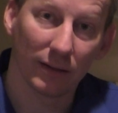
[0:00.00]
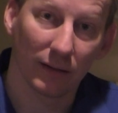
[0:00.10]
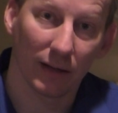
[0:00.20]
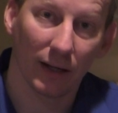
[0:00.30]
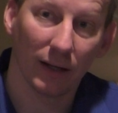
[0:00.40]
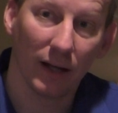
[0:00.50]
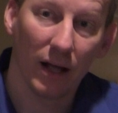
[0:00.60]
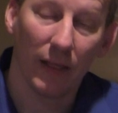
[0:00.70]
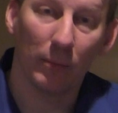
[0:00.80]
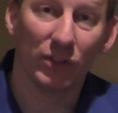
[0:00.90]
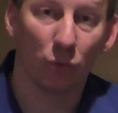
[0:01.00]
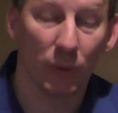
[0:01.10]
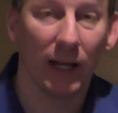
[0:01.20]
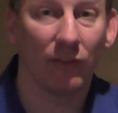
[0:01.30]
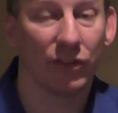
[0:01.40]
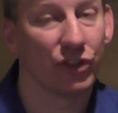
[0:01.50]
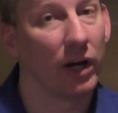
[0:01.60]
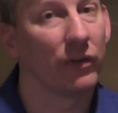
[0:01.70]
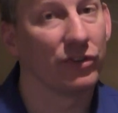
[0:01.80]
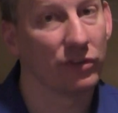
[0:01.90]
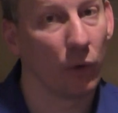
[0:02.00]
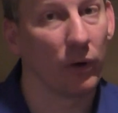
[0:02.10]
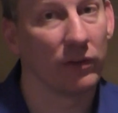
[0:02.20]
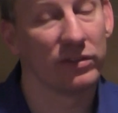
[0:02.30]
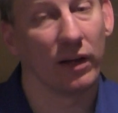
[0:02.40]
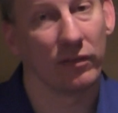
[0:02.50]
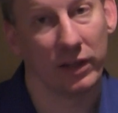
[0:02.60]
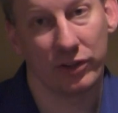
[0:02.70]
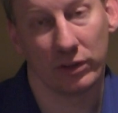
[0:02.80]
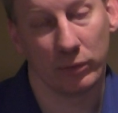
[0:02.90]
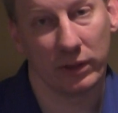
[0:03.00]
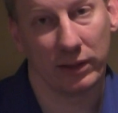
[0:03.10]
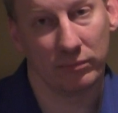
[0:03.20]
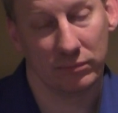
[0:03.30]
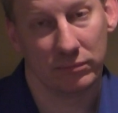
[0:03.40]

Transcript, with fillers: Okay? That means we have to share the story of salvation with them.